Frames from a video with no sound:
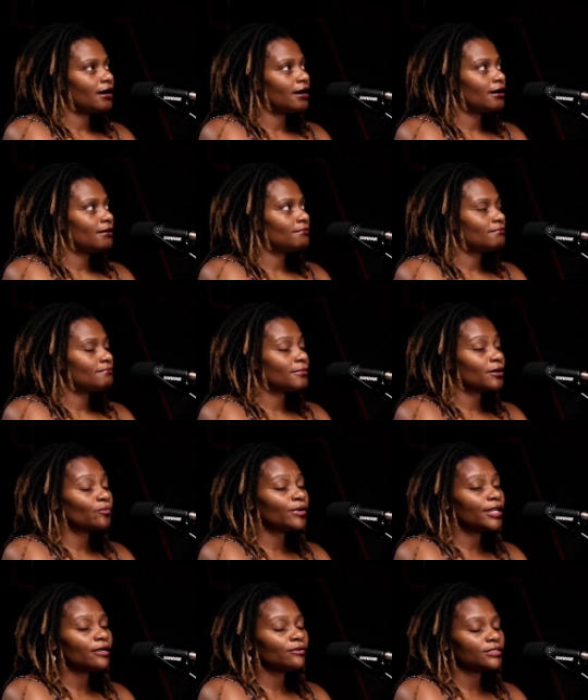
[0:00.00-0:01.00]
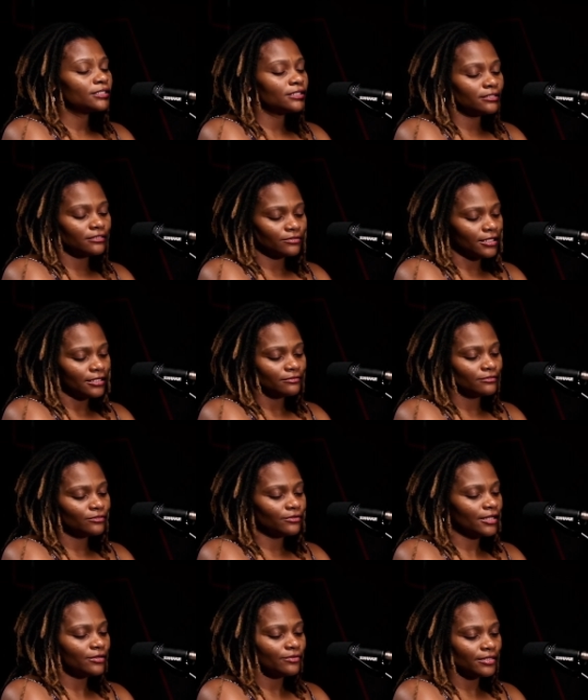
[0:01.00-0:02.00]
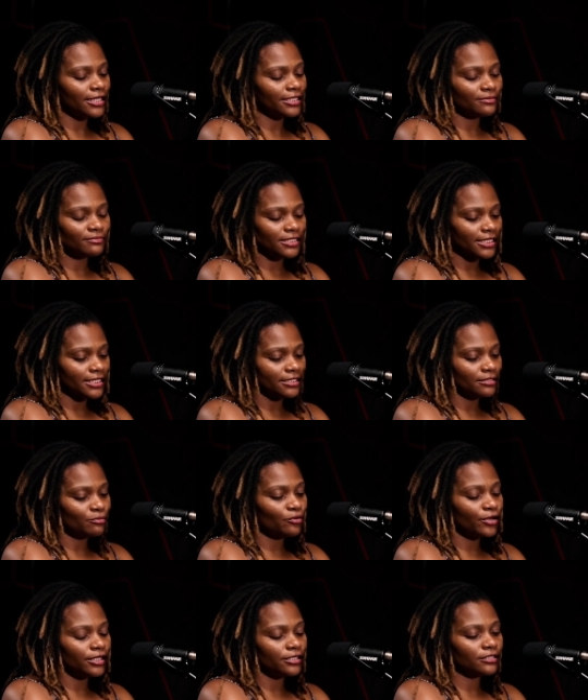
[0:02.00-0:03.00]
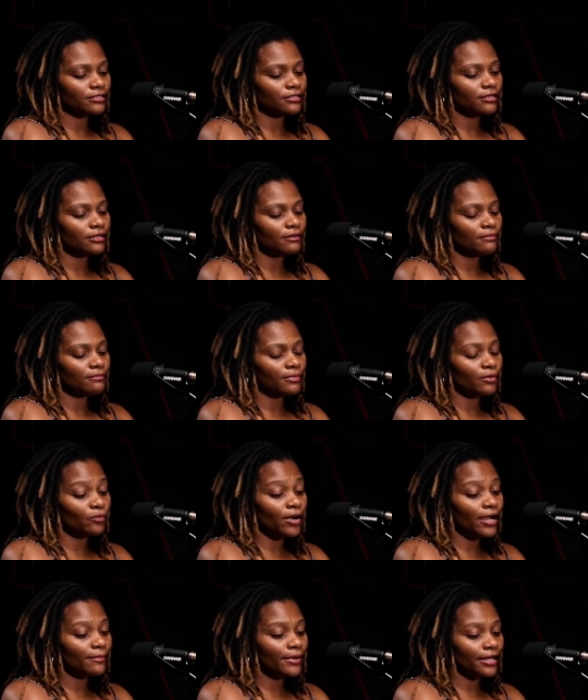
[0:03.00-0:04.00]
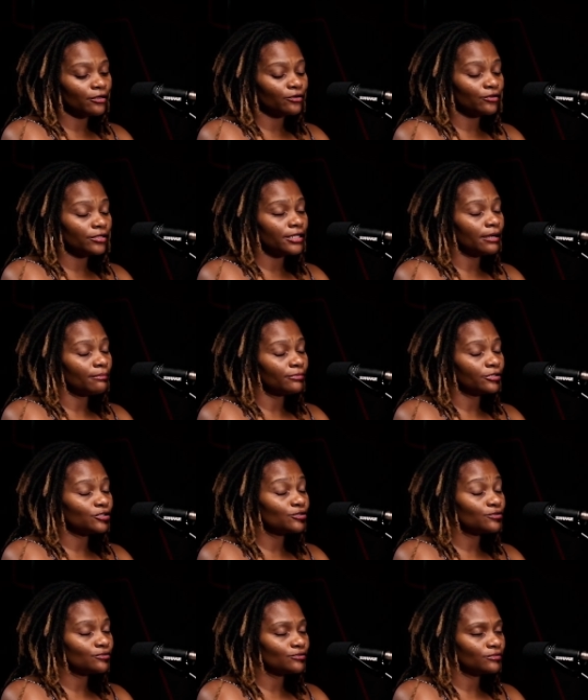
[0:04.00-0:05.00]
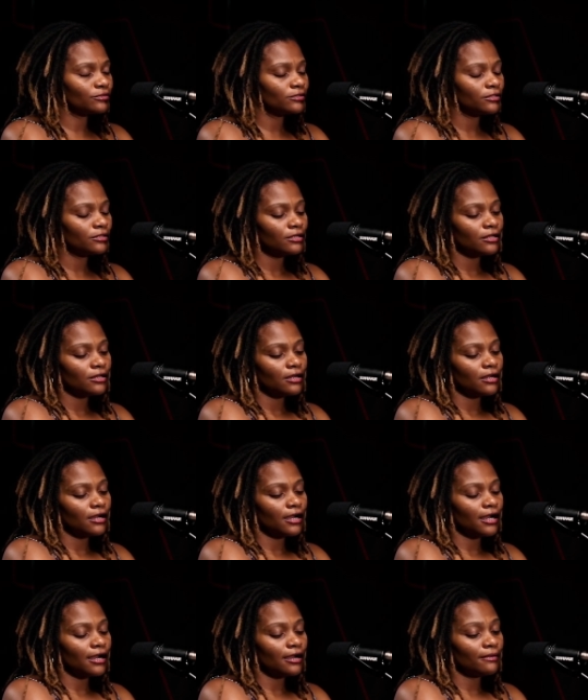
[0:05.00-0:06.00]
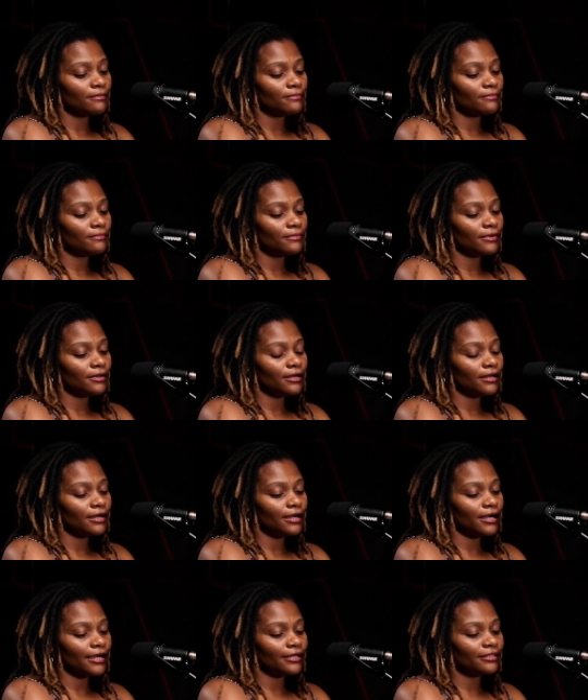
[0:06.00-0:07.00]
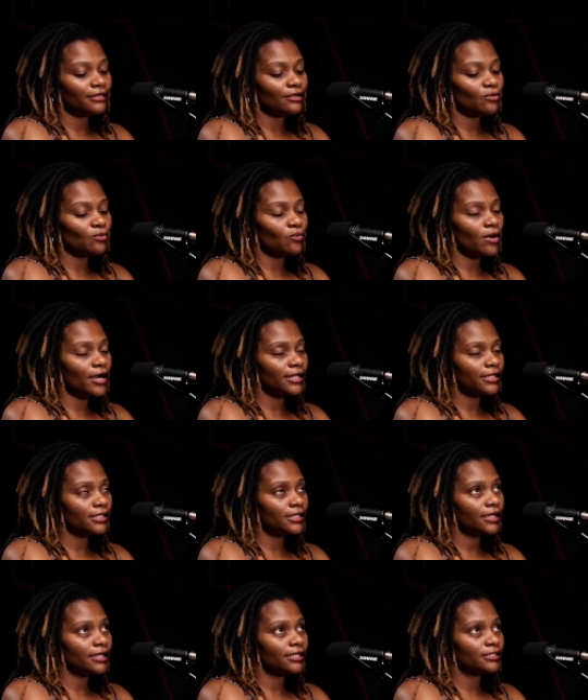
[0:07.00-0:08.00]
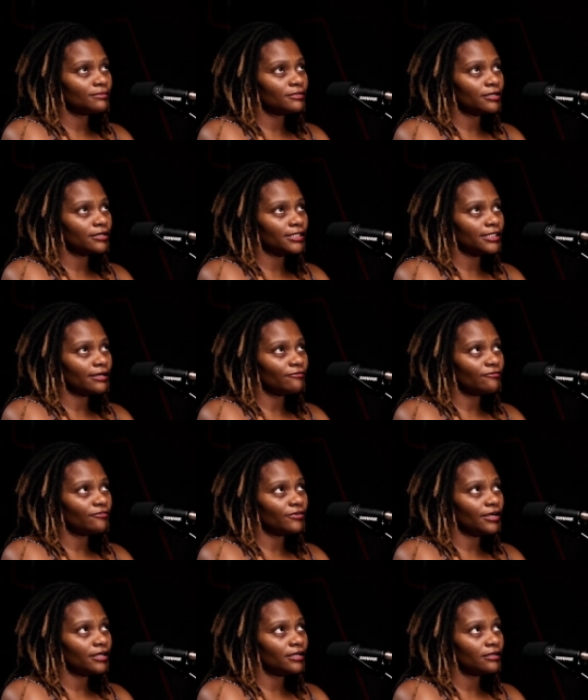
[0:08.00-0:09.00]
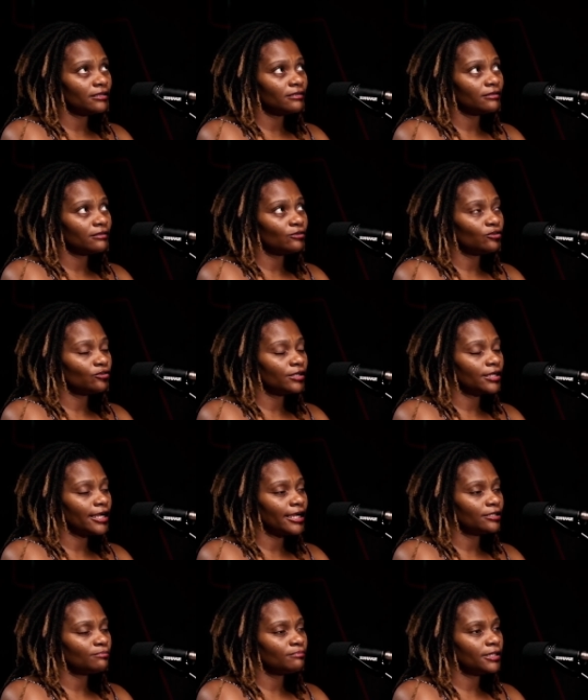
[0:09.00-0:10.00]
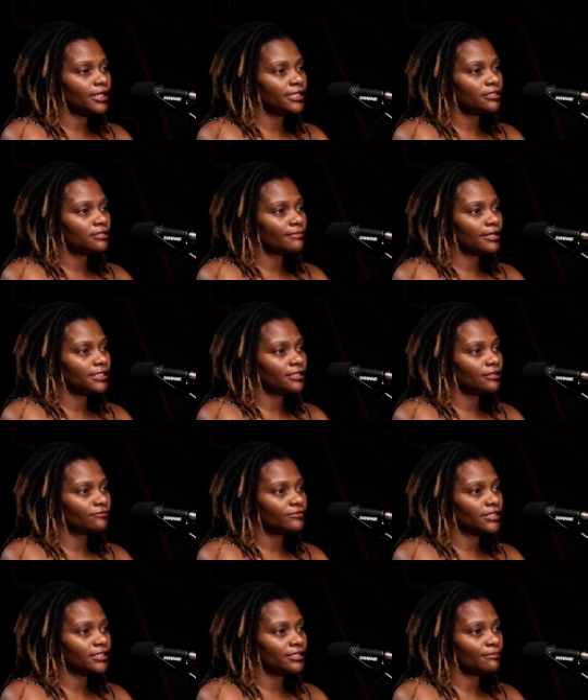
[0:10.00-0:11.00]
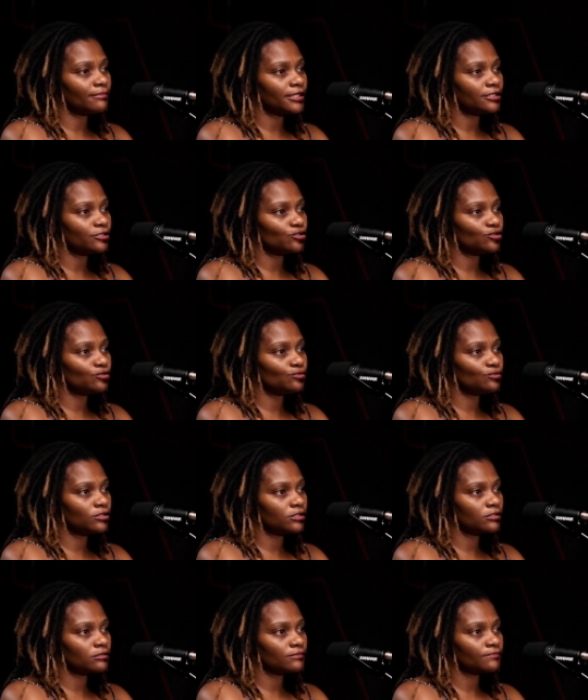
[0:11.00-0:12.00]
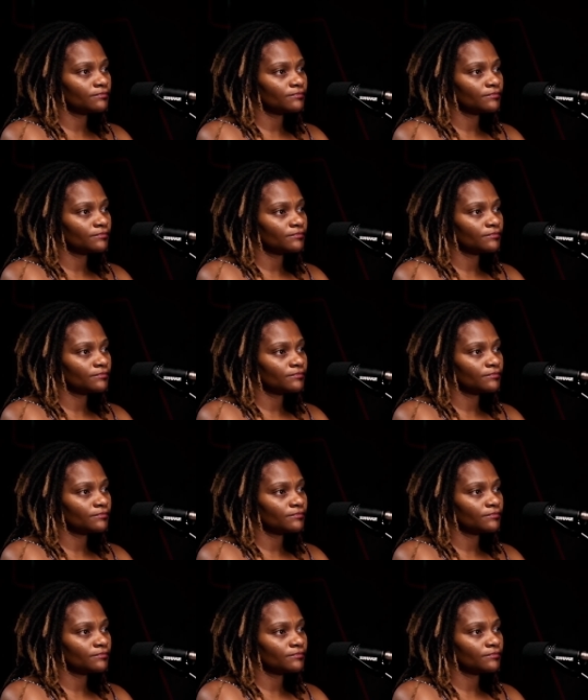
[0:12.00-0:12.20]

Um, but when I was okay, so anyway, that's besides the point. But why mm. am I a good number two? Um, I think one, it's because I'm very good at placing myself in somebody's shoes